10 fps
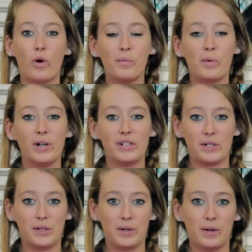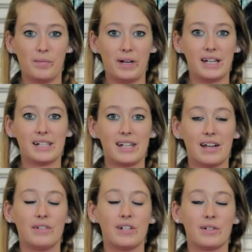1.2 metre
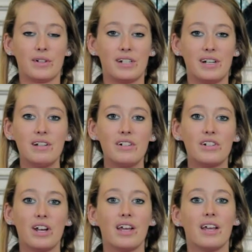safety sausage.